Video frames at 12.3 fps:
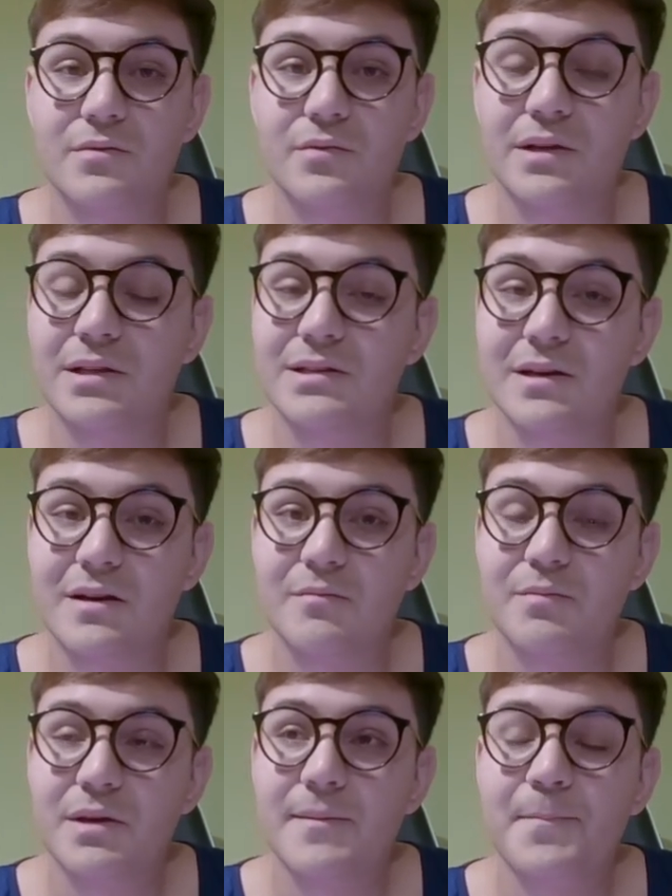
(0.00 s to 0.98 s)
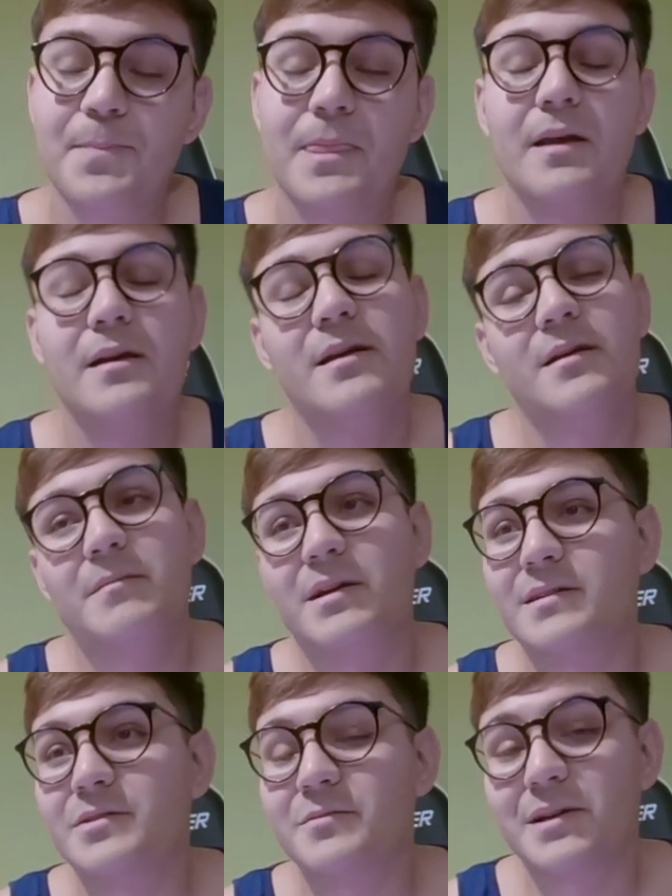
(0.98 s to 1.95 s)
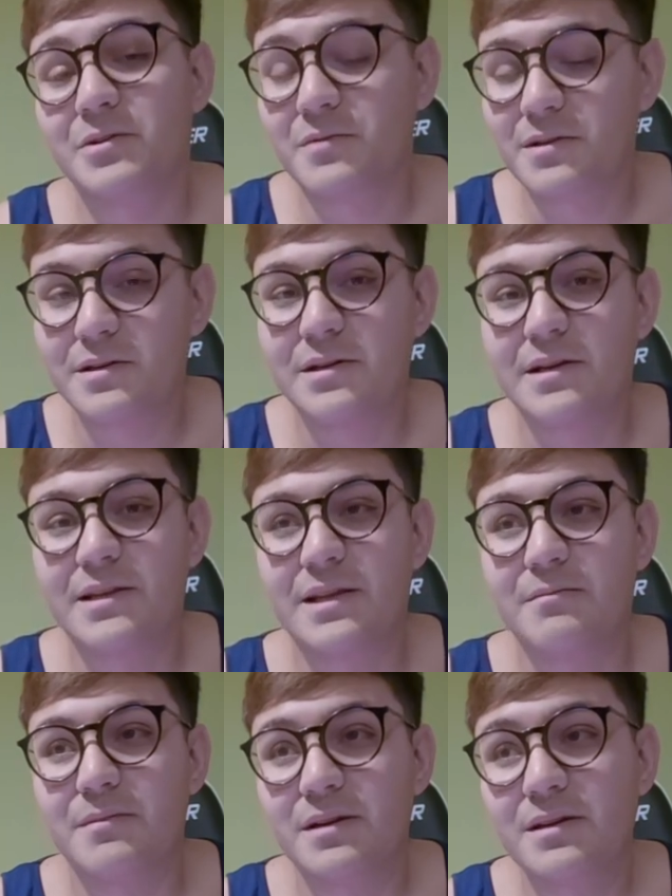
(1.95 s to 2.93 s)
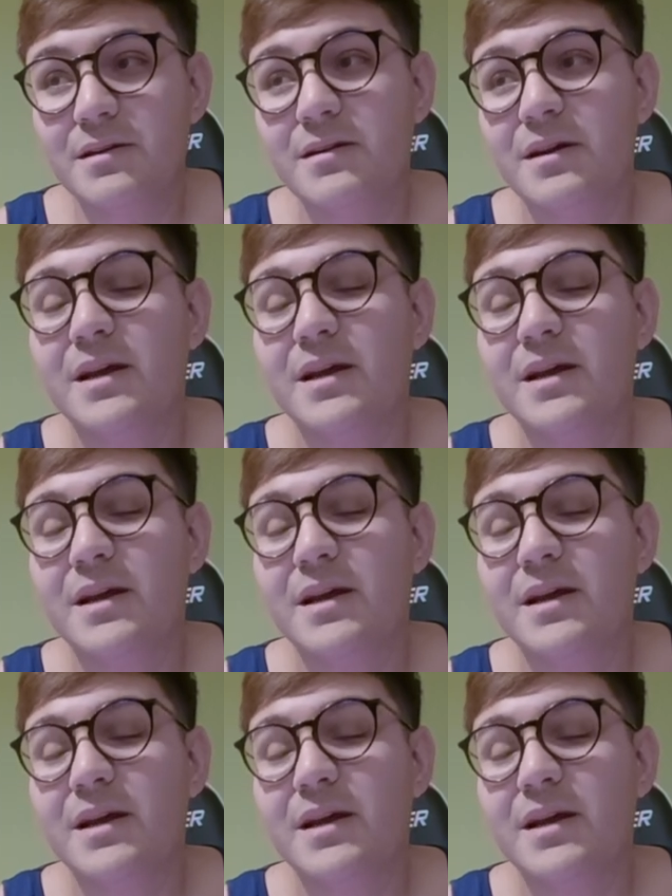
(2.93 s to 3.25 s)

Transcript: weekly sign-on pay. Because no matter what, you're gonna get that money.